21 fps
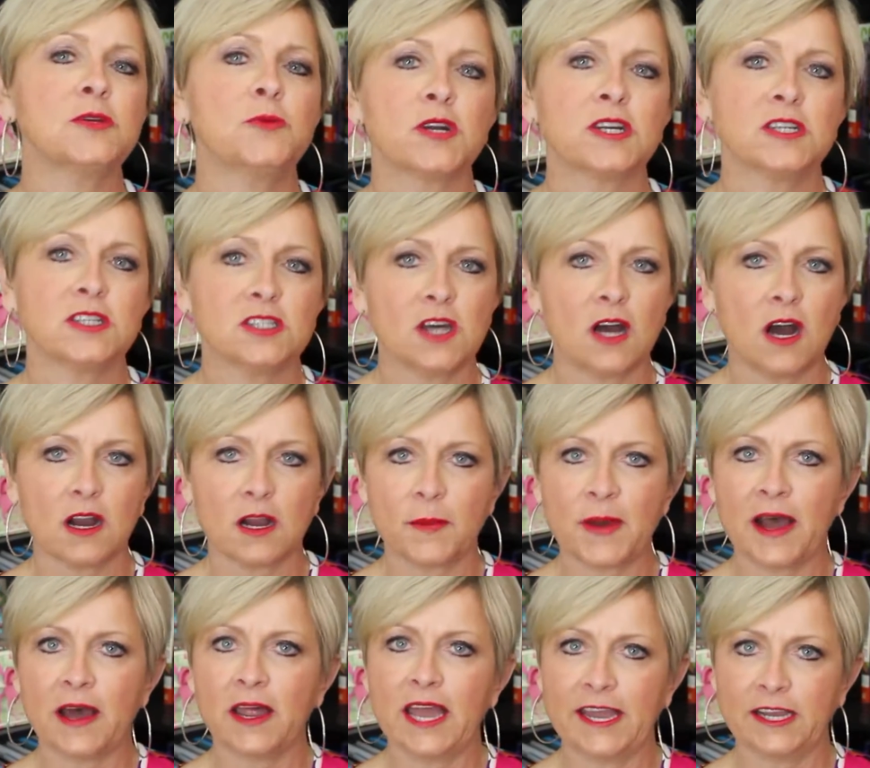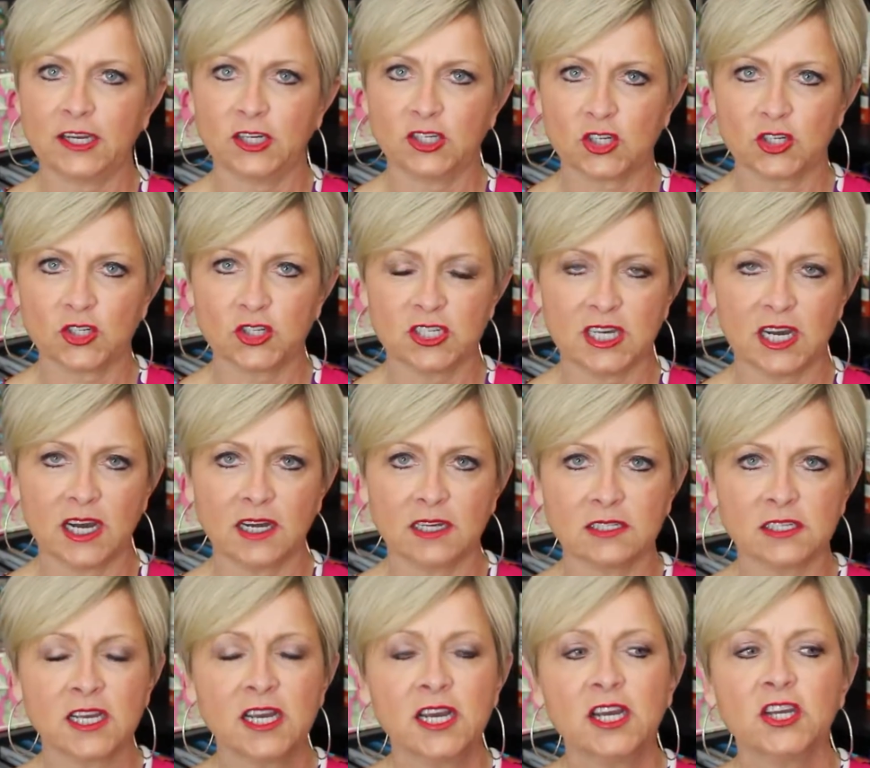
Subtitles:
wanted to talk about exercise.